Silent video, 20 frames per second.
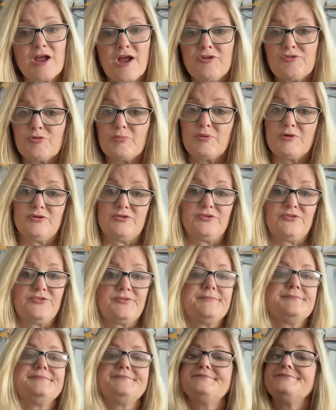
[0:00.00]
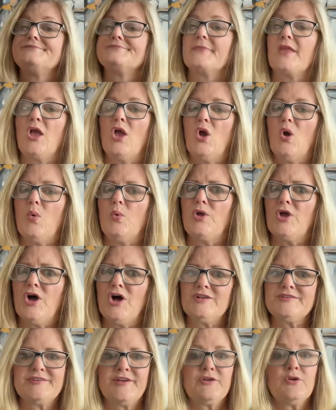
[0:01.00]
entrepreneurs, we
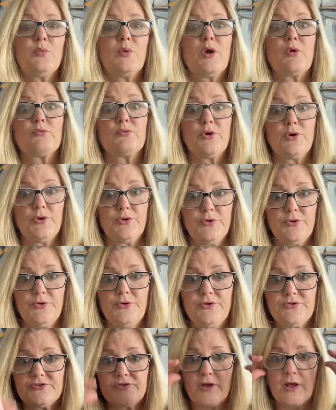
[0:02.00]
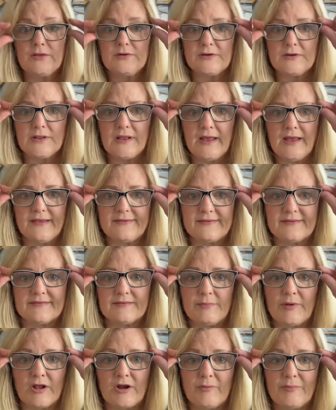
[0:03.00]
all tend to wear rose-colored glasses
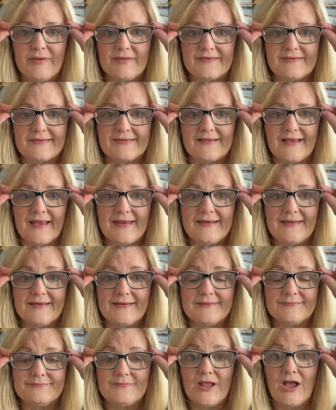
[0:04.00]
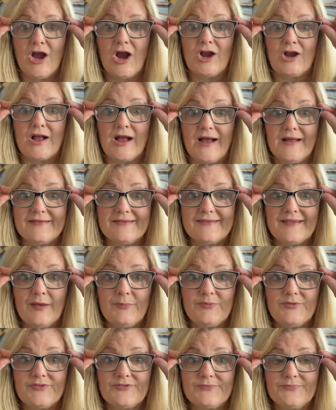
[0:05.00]
about our business idea, our
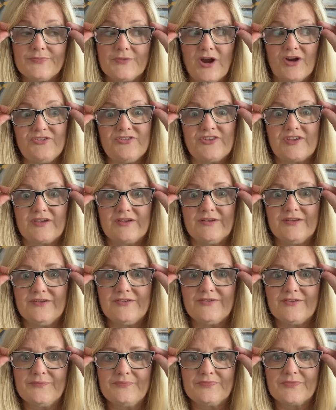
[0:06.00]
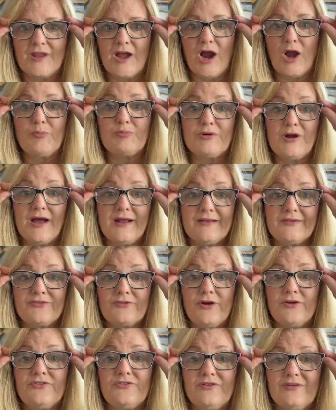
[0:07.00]
concepts, our skills, our products, or
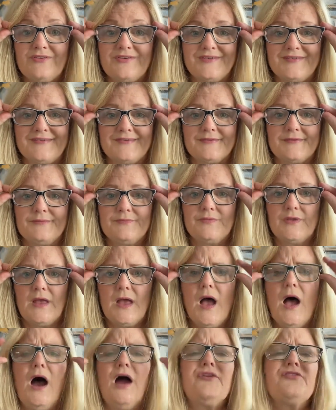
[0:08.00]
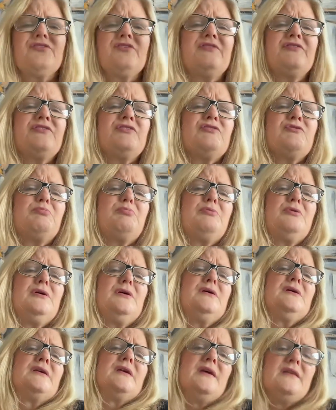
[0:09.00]
our services. Our service is
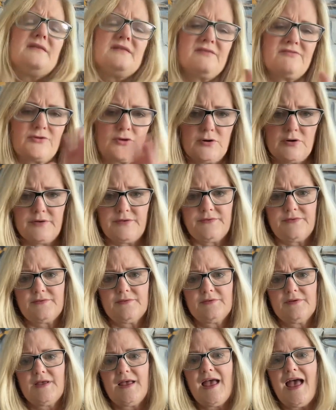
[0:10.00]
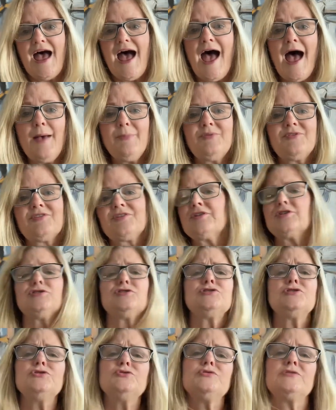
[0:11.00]
brilliant, of course.
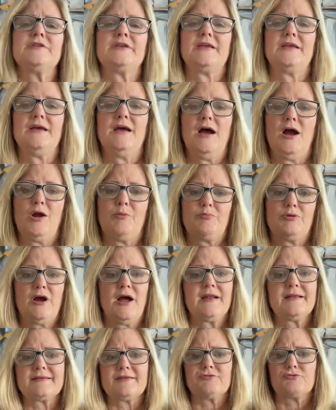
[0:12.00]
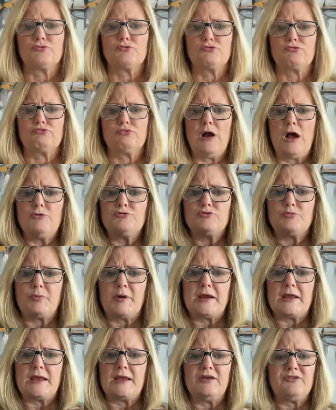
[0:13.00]
Absolutely, our product is
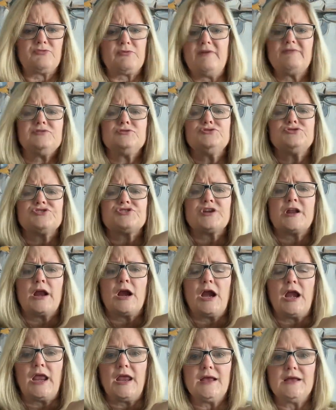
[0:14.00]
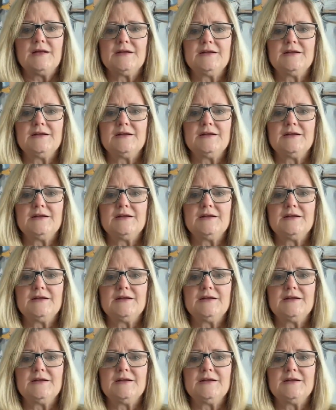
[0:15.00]
groundbreaking. It's revolutionary.